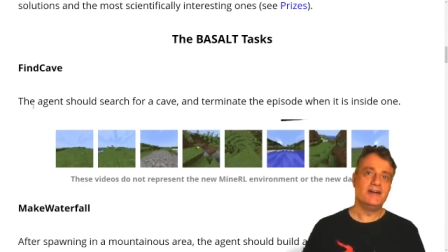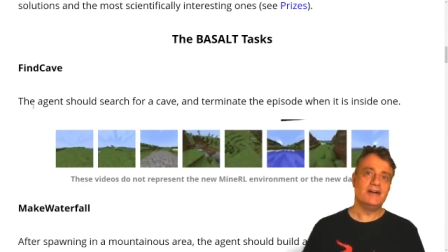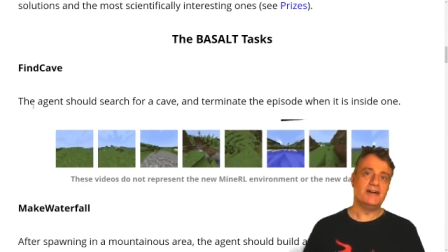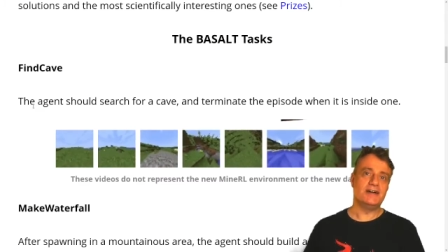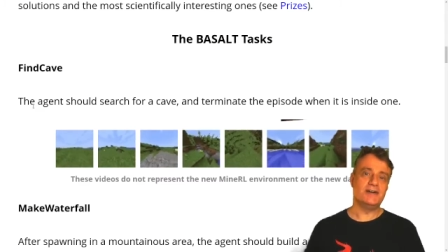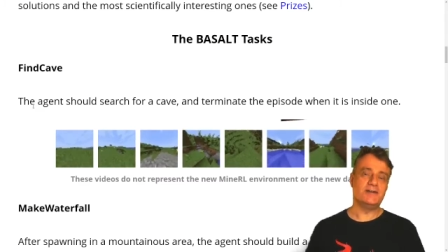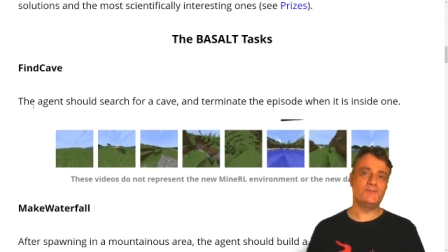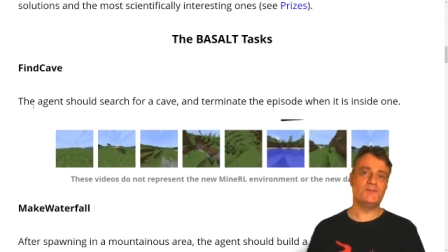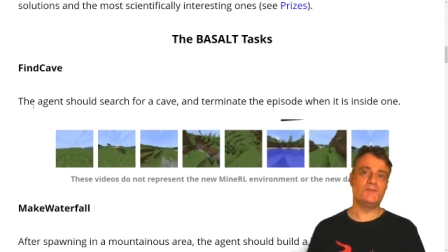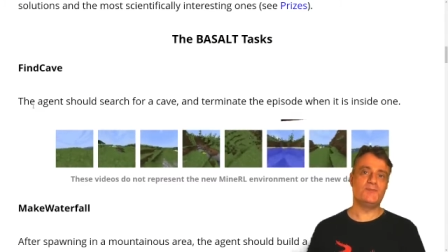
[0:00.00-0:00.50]

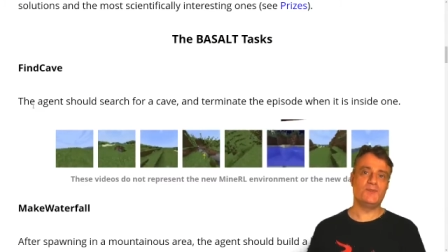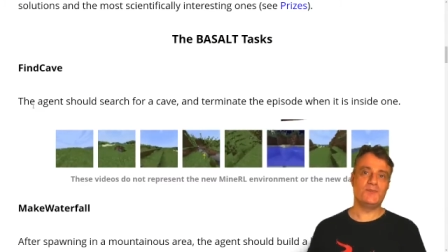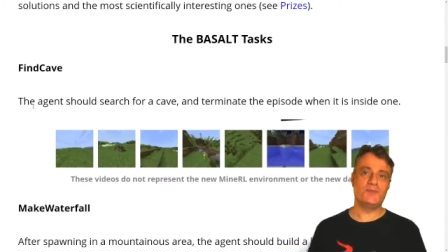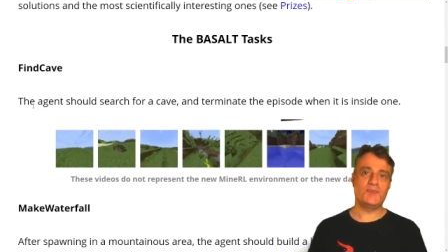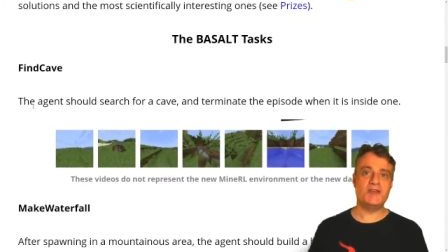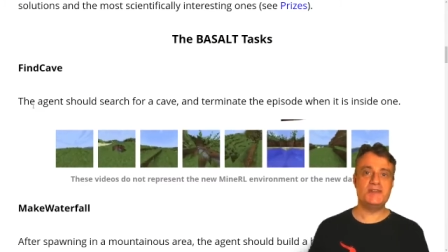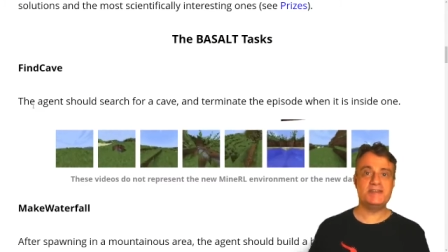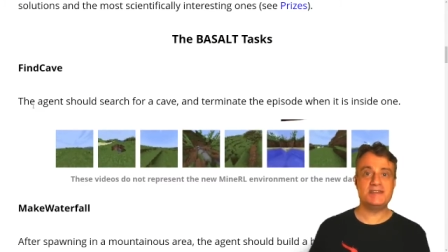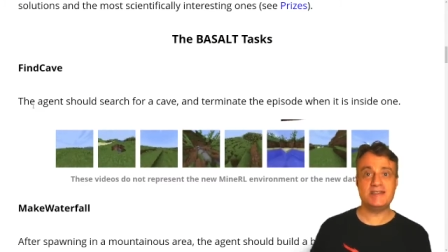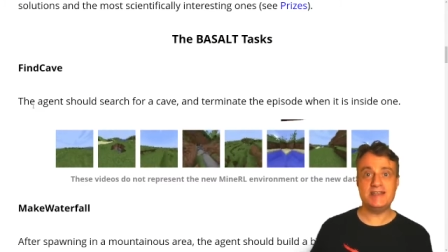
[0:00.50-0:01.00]
Um,
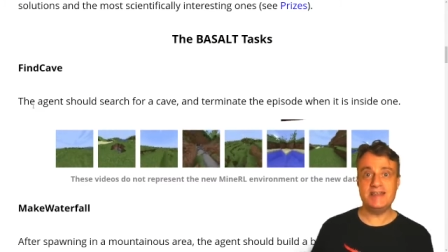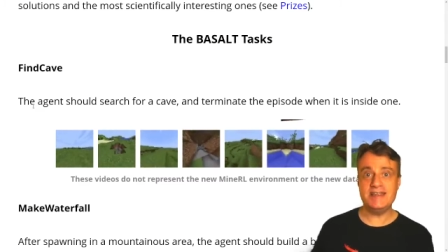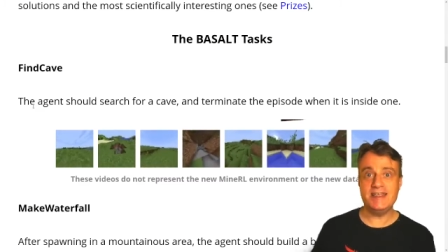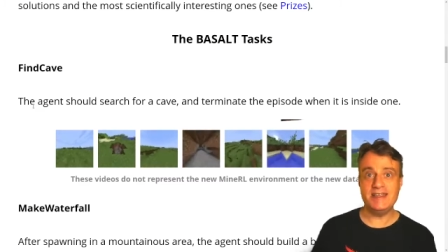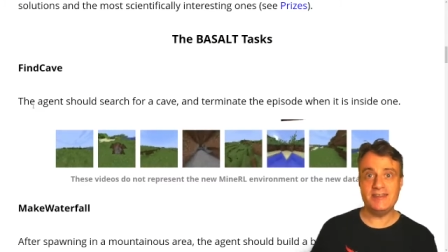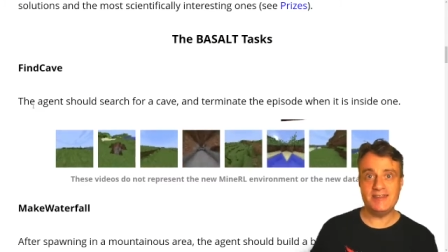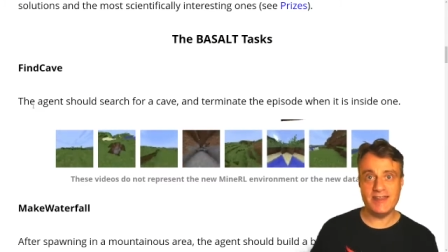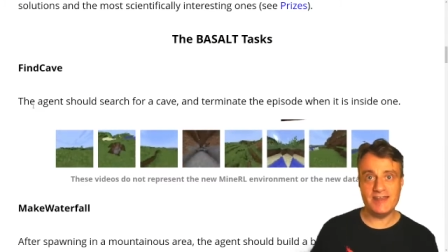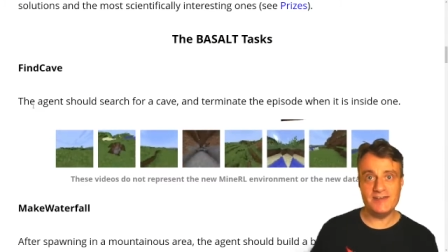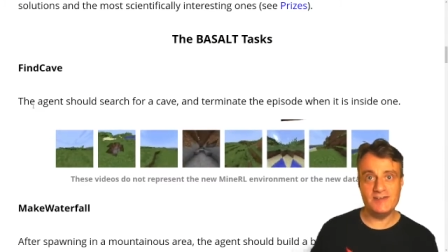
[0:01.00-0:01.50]

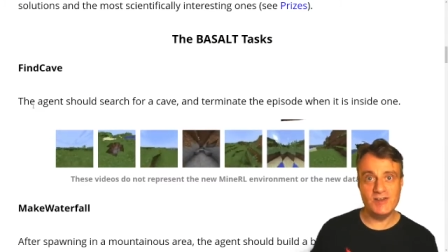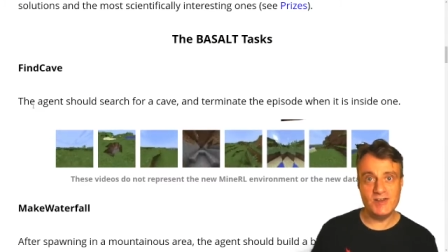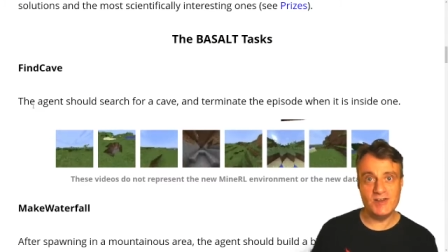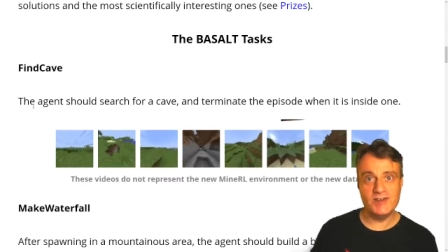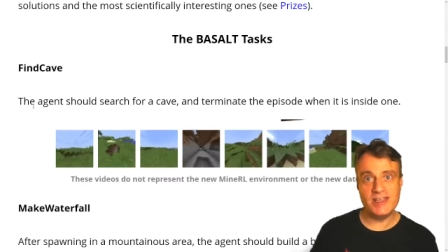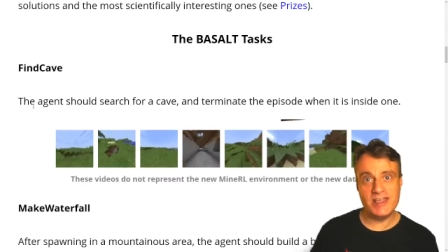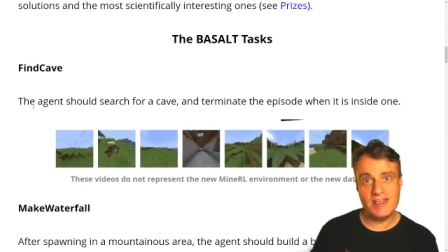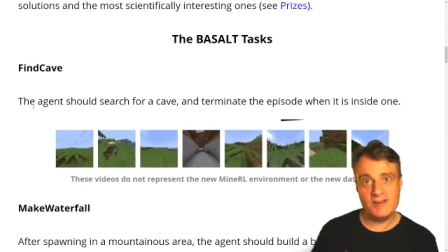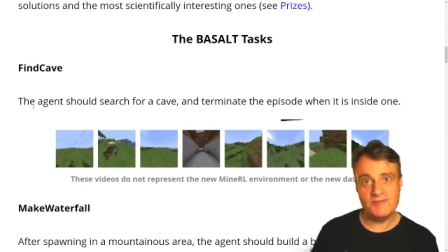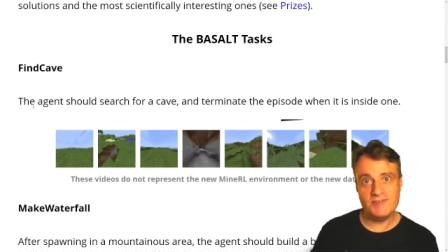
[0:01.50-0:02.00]
basically, they
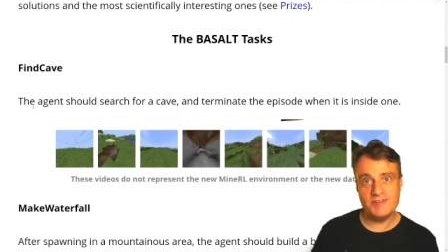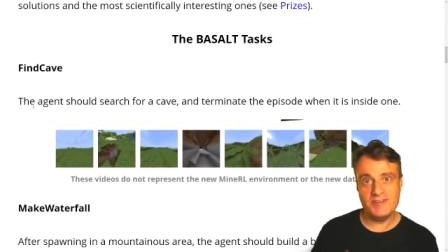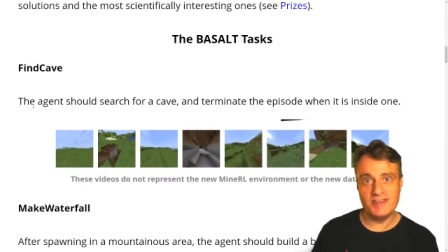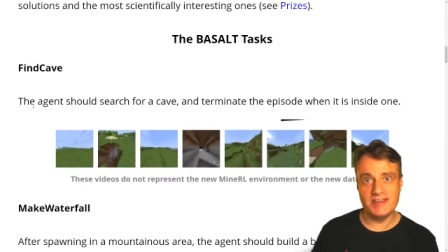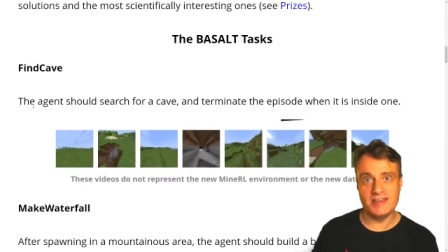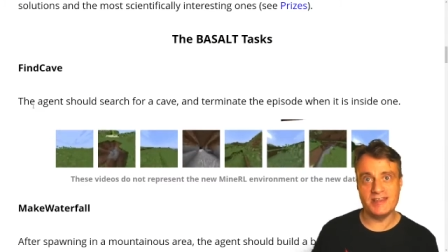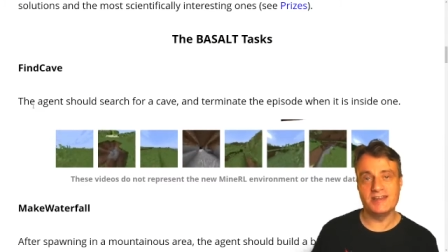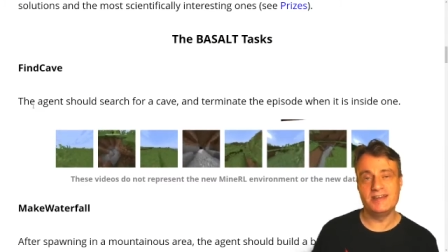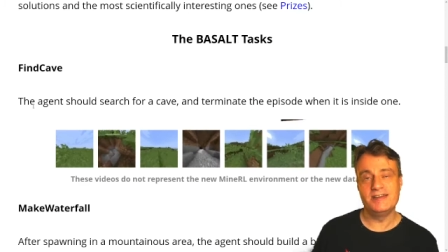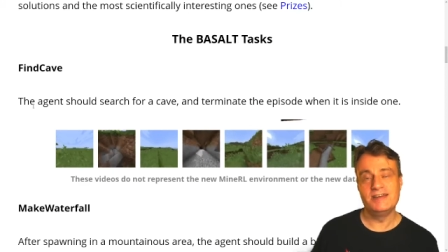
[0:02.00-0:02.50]
learn
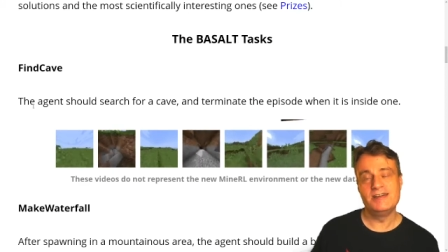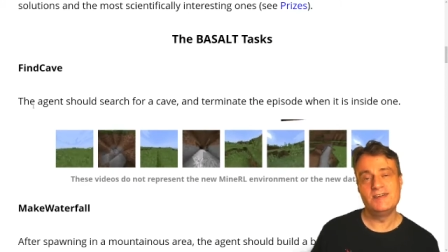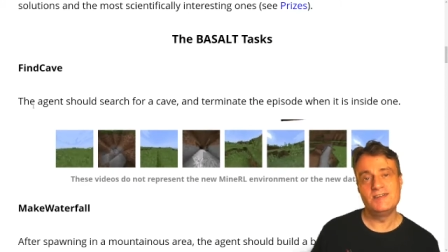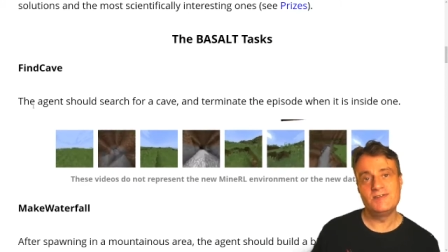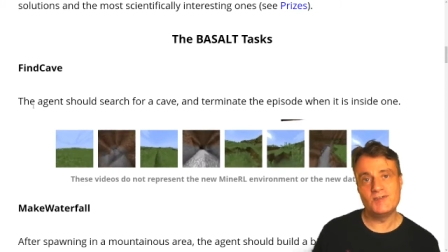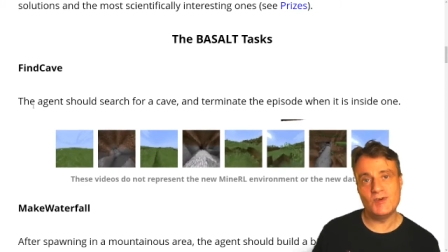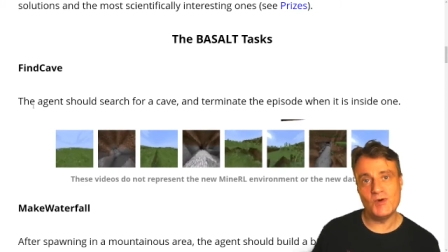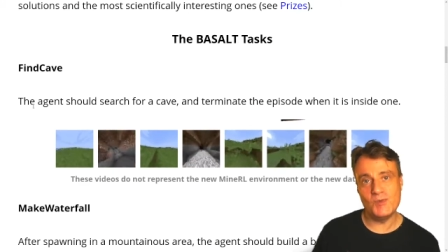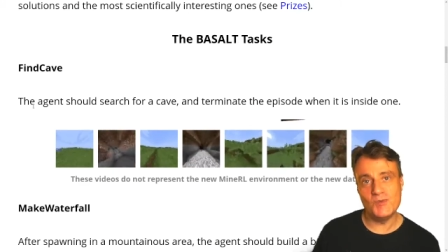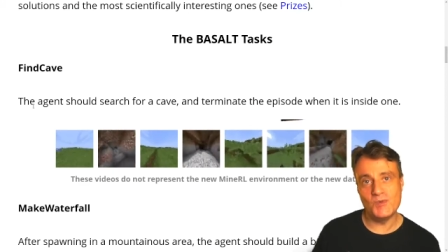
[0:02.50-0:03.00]
everything
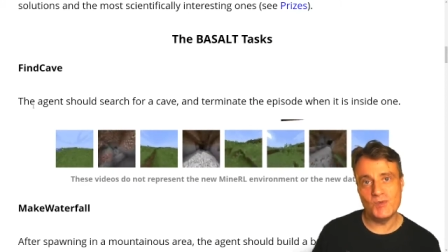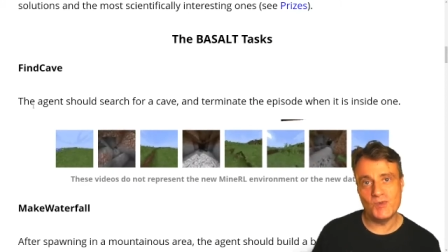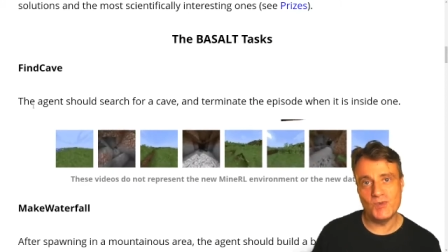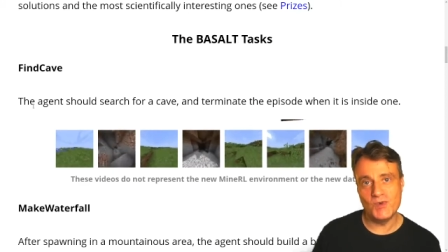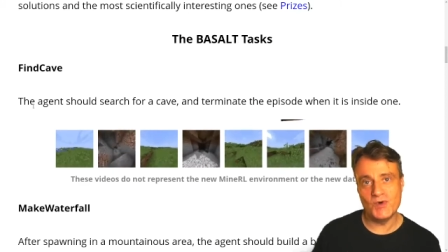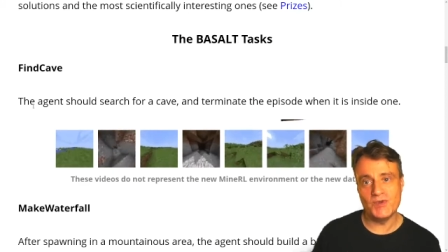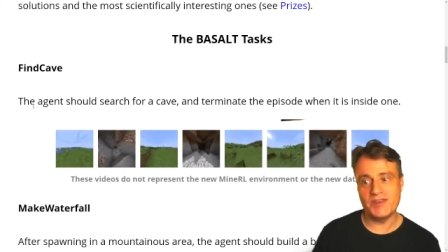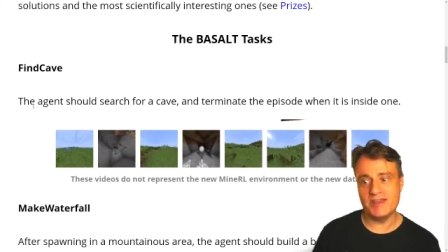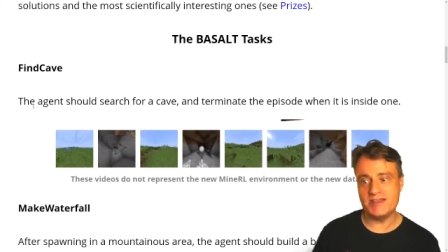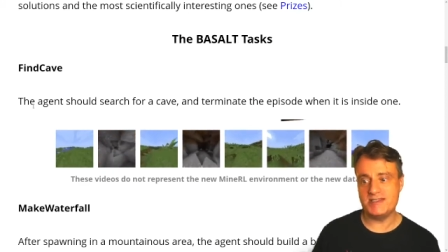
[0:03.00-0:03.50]
from
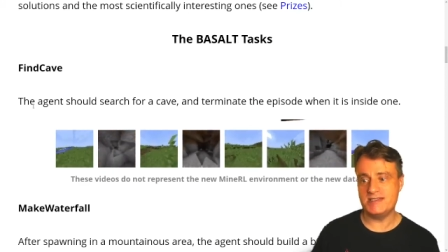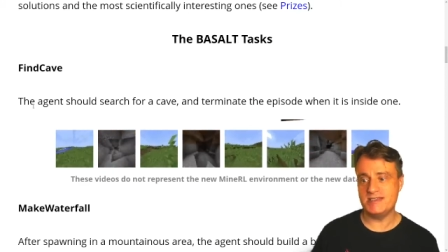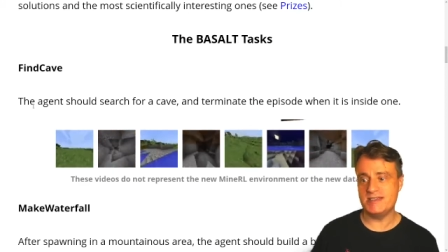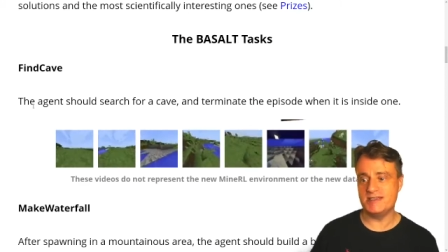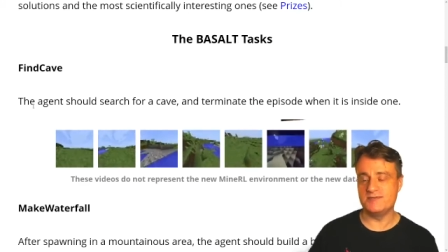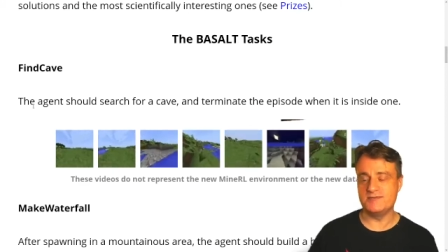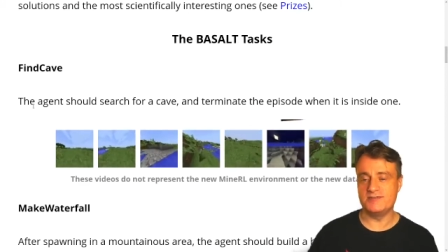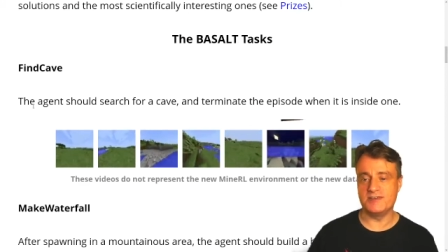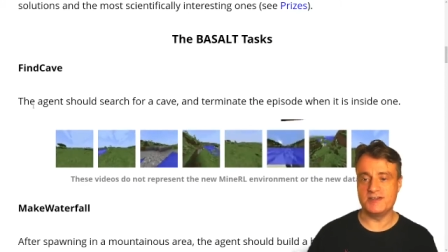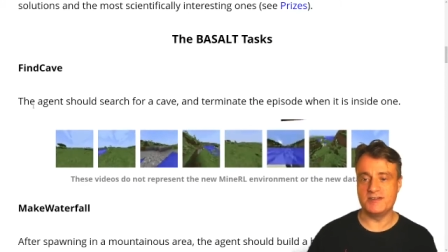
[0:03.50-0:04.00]
what they see
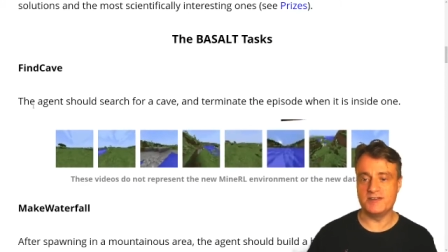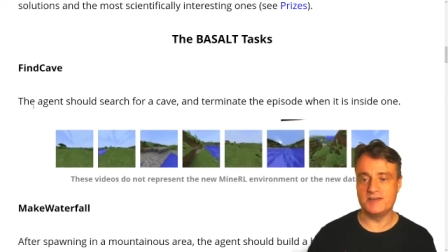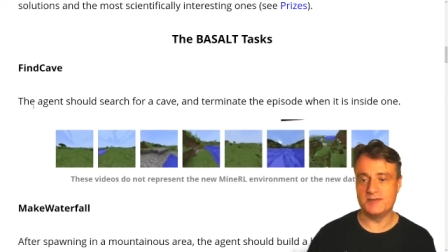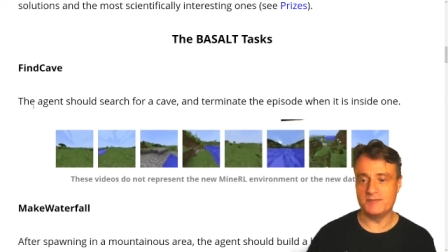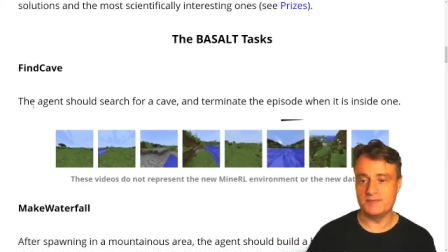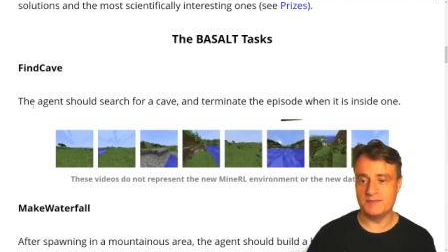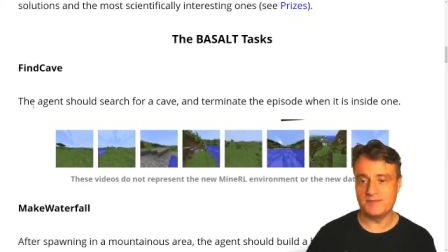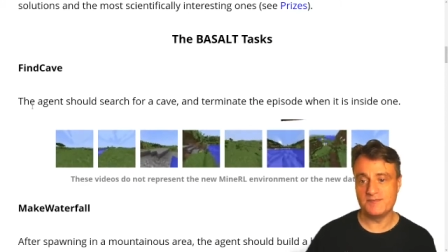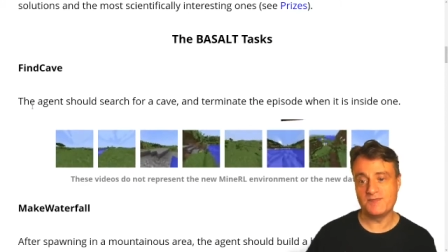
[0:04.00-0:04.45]
in front of them.